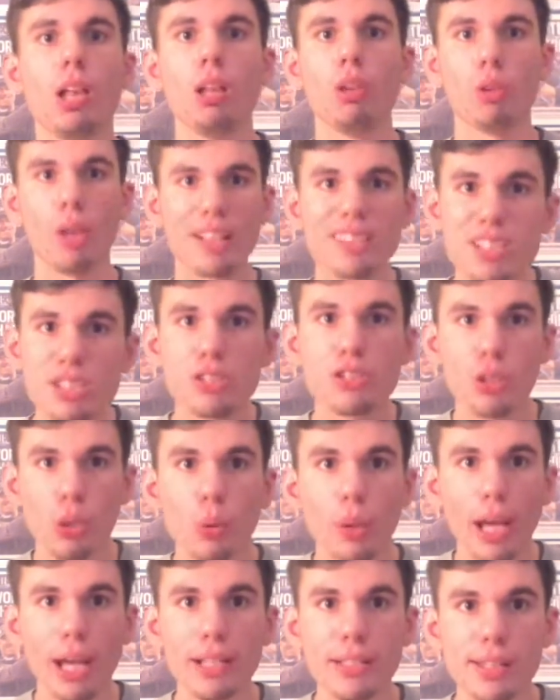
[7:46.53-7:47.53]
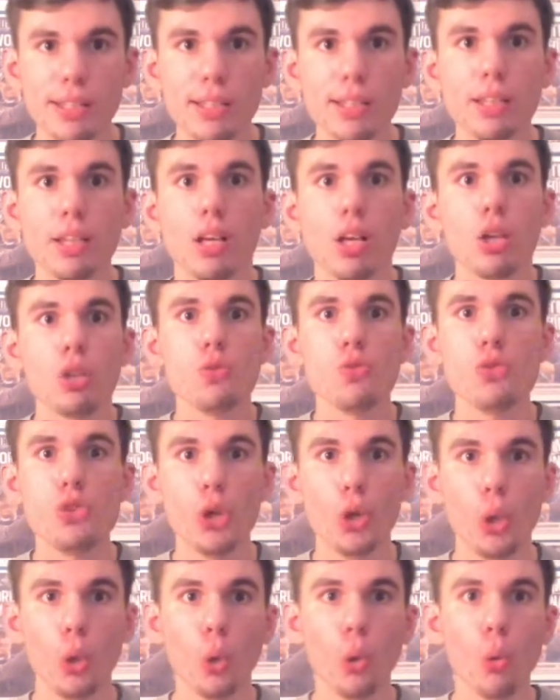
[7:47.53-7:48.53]
Let's do it.
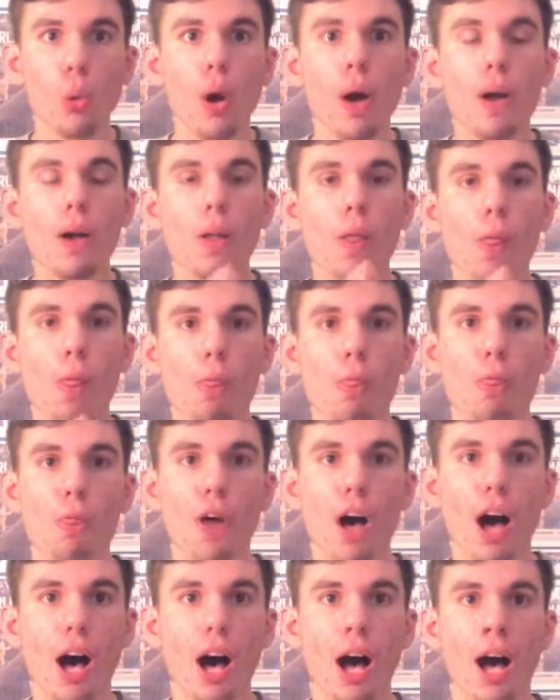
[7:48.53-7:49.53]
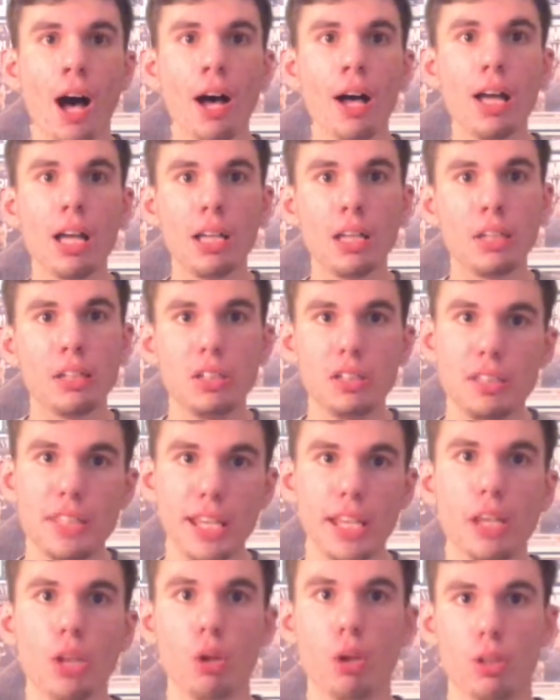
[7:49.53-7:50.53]
Do the
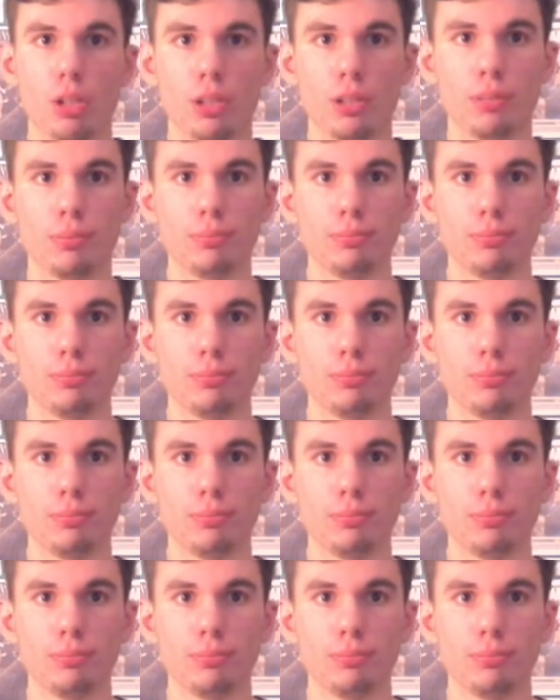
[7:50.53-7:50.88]
deal.